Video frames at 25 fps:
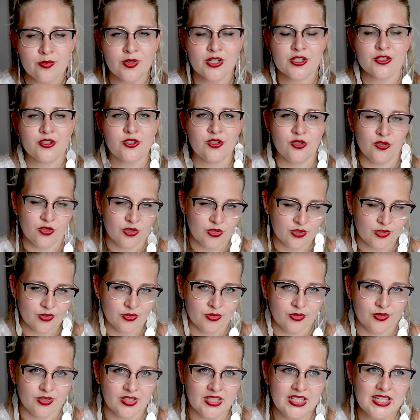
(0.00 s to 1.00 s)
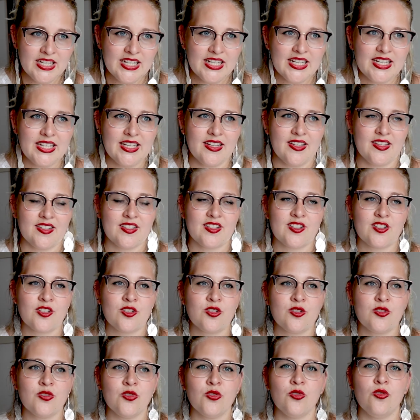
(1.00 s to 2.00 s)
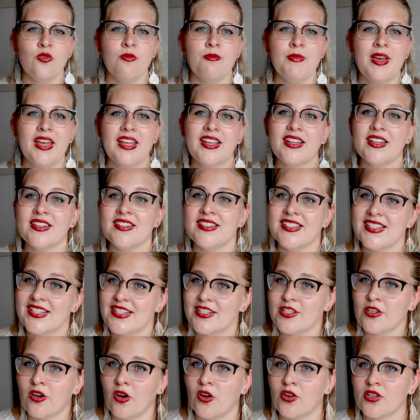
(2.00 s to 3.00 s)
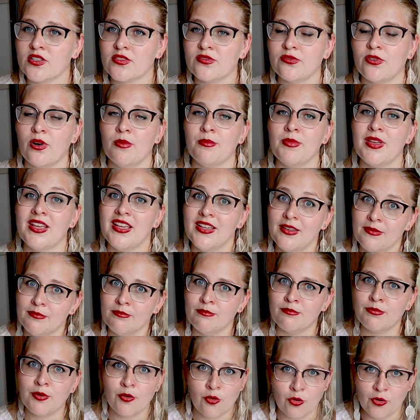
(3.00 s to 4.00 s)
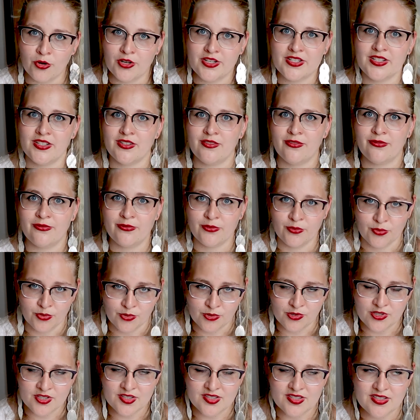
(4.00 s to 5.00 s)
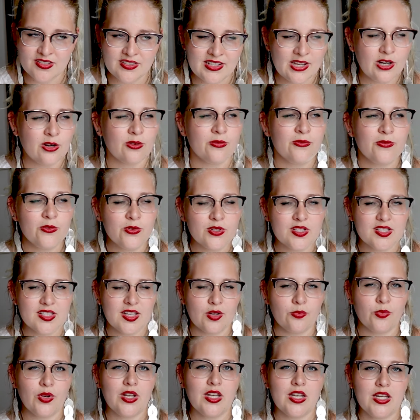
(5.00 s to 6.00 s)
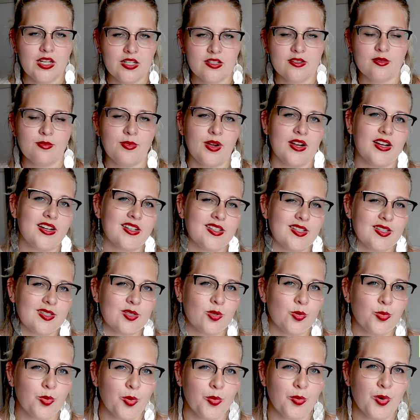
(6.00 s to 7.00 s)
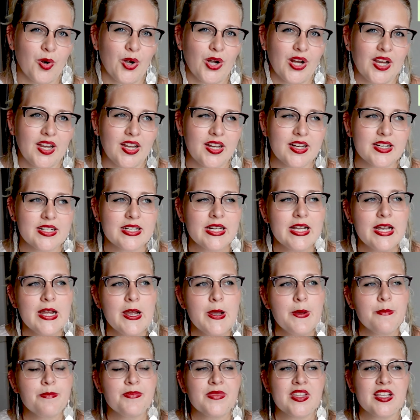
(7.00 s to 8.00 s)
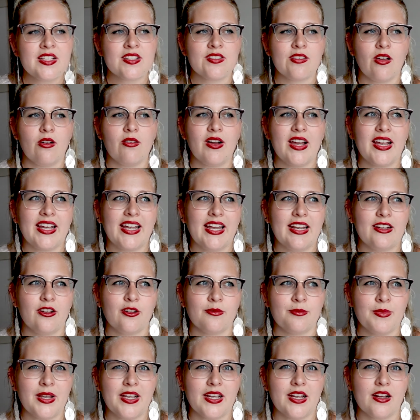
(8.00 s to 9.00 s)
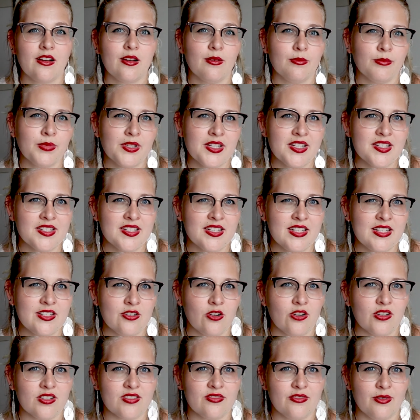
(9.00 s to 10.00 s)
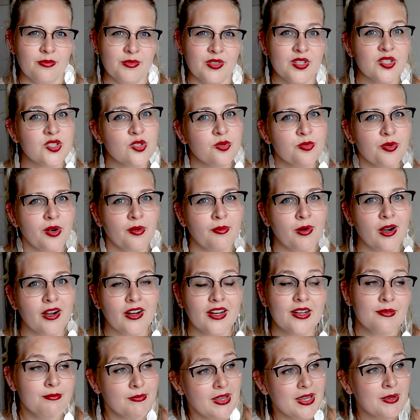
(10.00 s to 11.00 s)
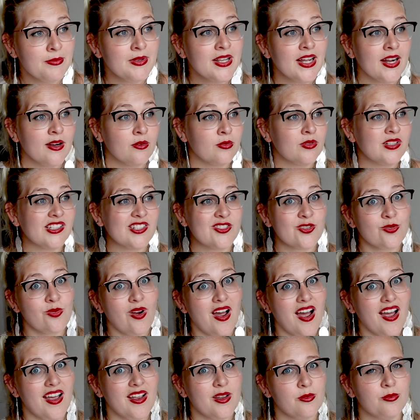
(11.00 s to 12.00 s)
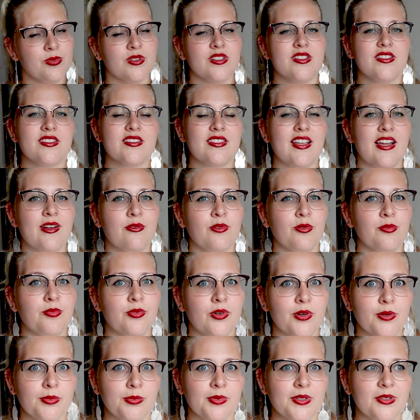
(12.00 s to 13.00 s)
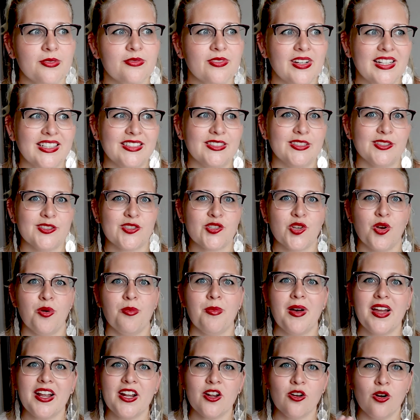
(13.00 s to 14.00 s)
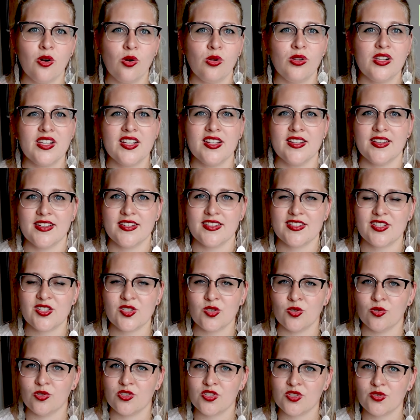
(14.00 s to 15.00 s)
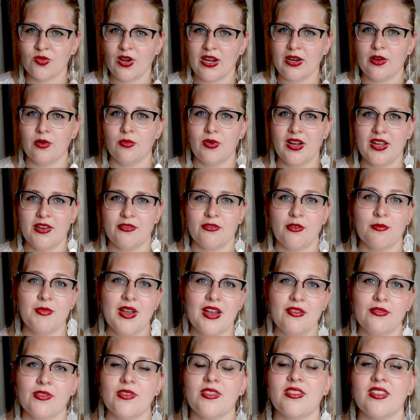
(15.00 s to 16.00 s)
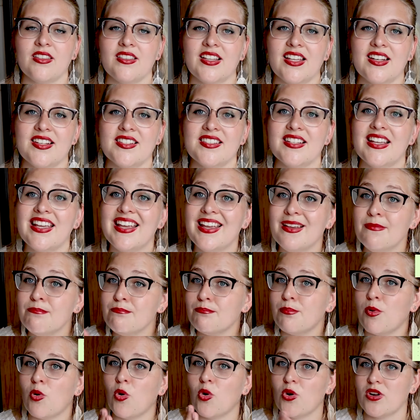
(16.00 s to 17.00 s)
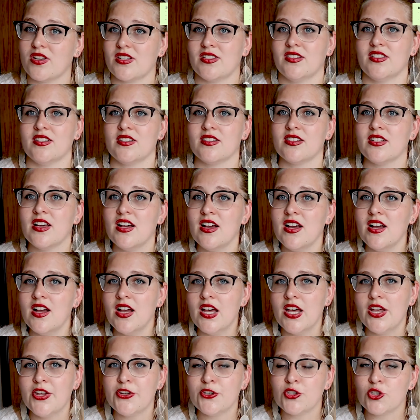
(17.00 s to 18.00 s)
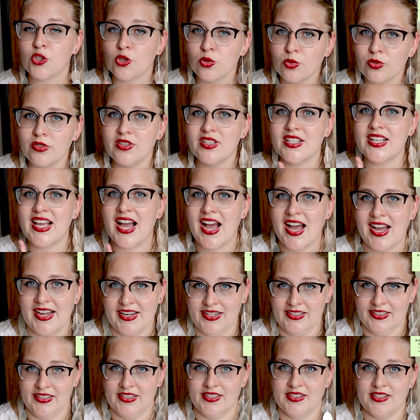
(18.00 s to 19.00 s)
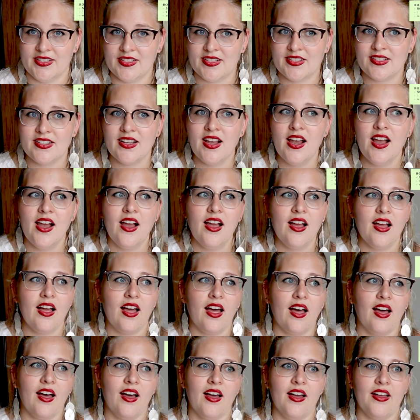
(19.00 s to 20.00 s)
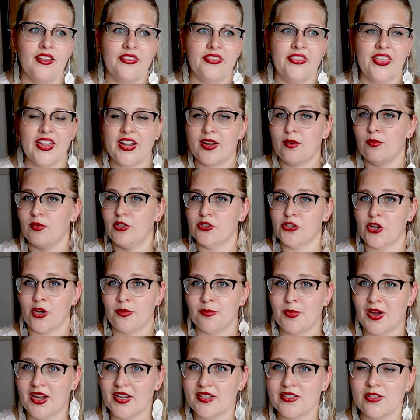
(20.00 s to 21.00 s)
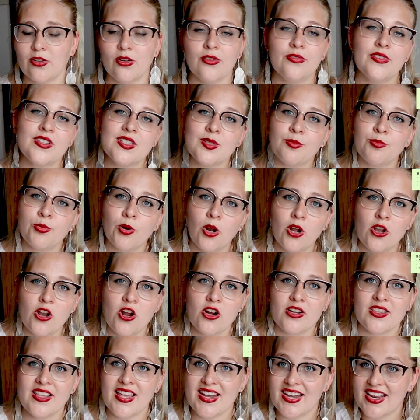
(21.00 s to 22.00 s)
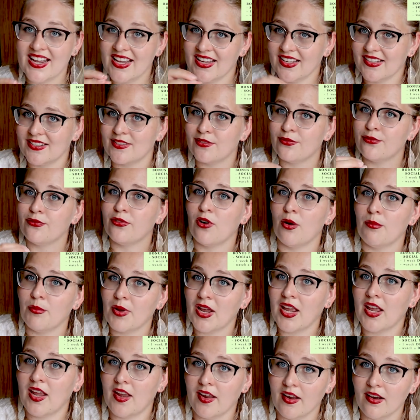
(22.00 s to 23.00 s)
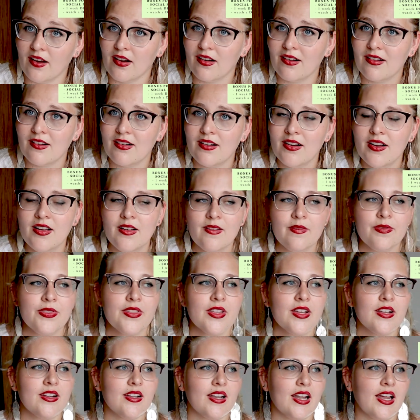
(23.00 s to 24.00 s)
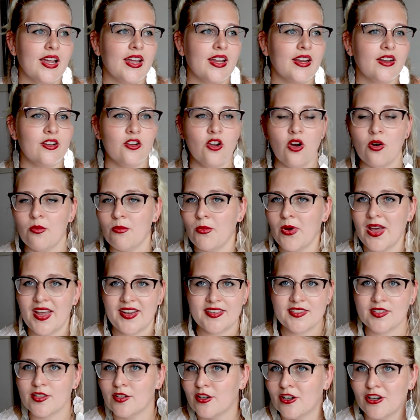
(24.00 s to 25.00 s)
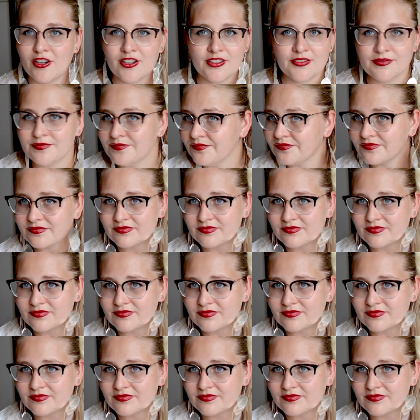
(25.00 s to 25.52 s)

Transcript: want to do is to make a detox from imported foods. There are foods that we need to buy at the supermarket, so I cannot make a complete detox from the supermarket. Maybe I will try, but I will probably fail. So my goal is to stray away from everything that is imported to the islands that I will not buy. So if it's a product that is from here, like no matter